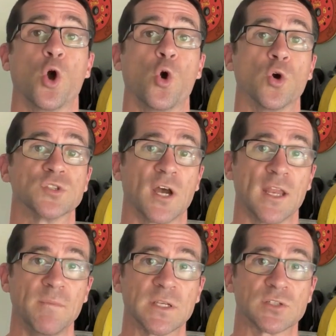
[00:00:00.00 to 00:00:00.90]
or
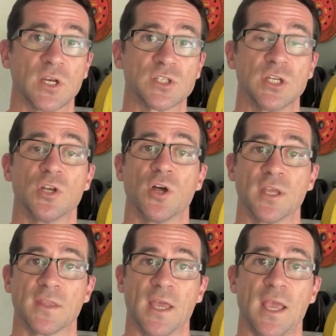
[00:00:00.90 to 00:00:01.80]
dynamic stretching, on
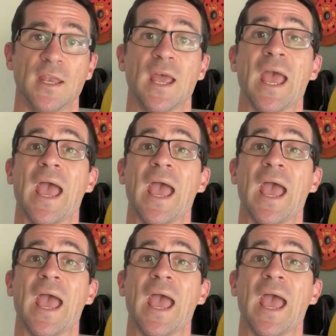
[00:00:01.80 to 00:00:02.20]
the other hand,